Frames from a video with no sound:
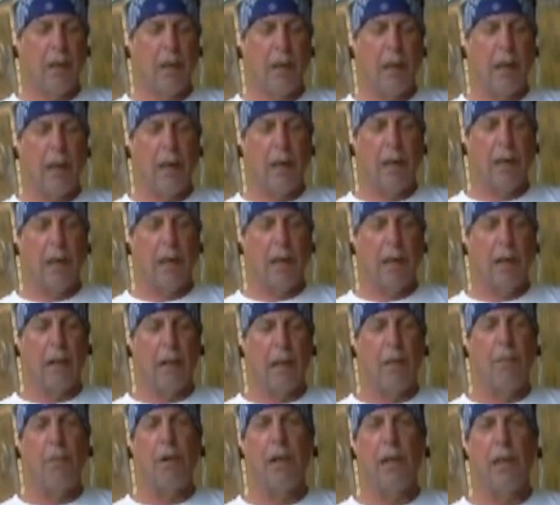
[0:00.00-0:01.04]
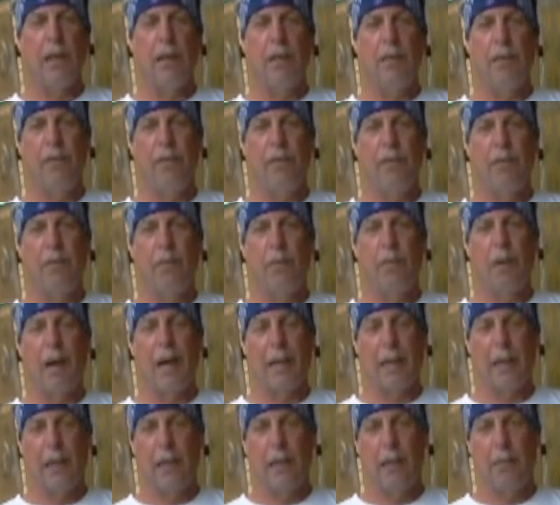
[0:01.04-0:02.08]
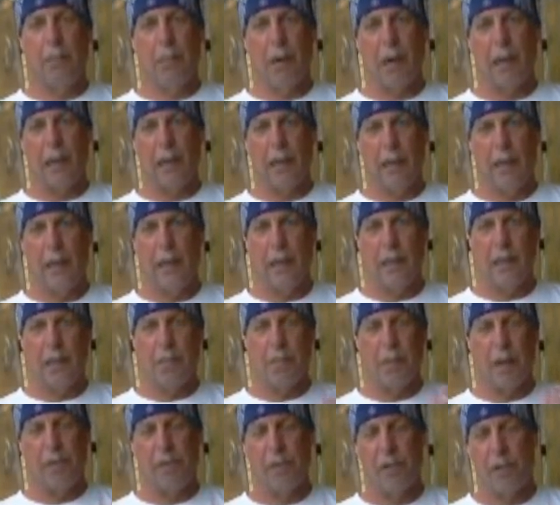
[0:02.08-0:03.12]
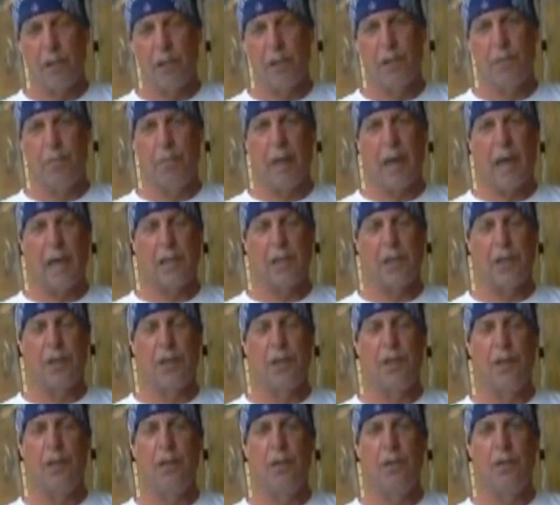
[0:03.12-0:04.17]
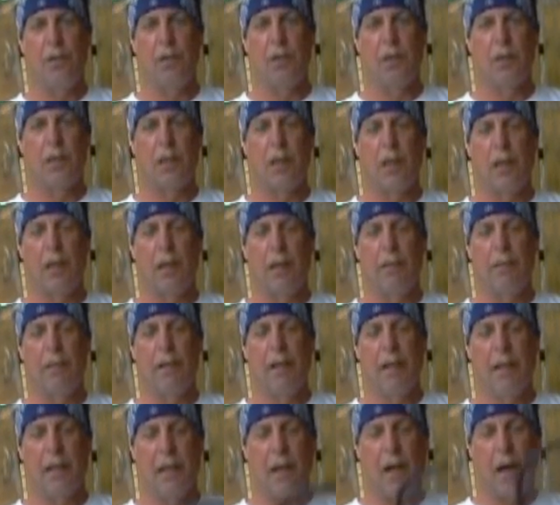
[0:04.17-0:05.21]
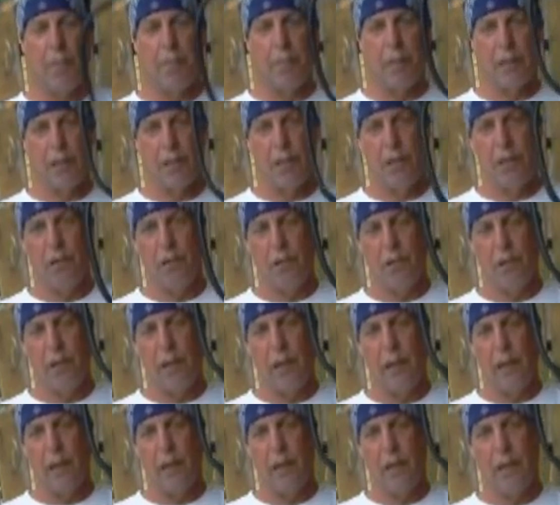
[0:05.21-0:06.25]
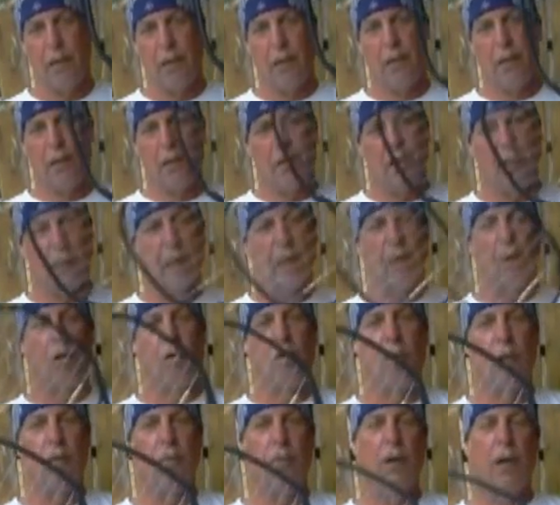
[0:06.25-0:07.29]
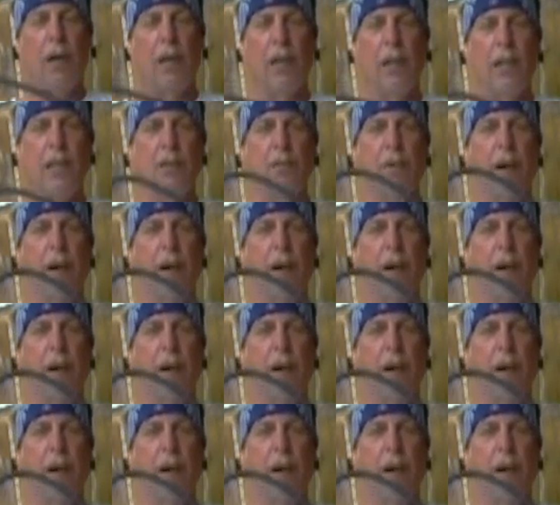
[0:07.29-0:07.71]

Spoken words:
And I want to give my kids, my first batch of students, the opportunity to get a hold of one of these